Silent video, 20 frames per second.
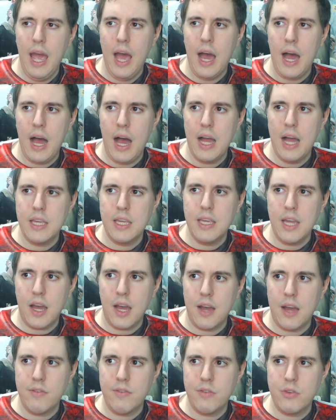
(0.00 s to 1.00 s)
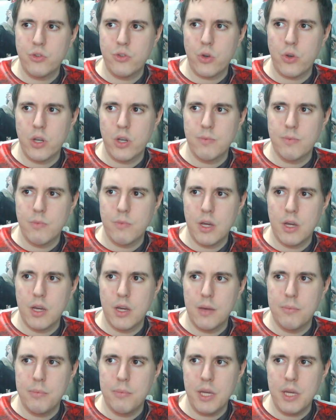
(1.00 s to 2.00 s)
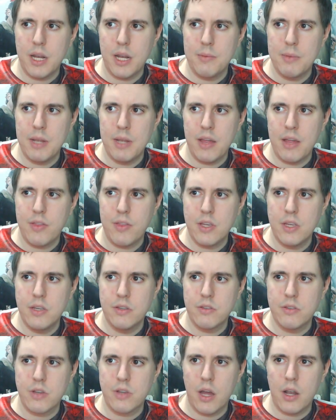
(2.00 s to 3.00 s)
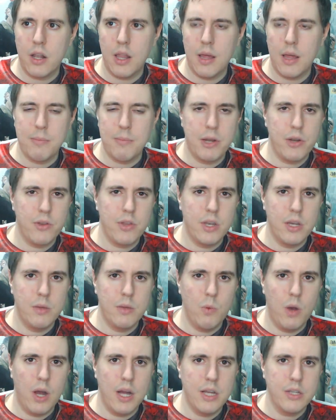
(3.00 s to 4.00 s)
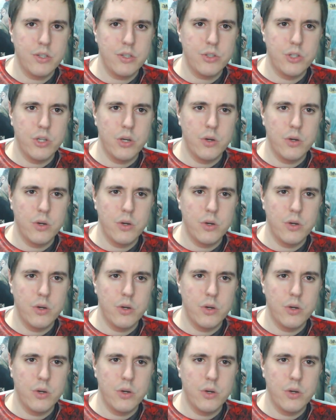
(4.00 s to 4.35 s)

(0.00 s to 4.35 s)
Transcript: Yeah, I've enjoyed him a bit. I mean, I think he's gotten a lot better than he was.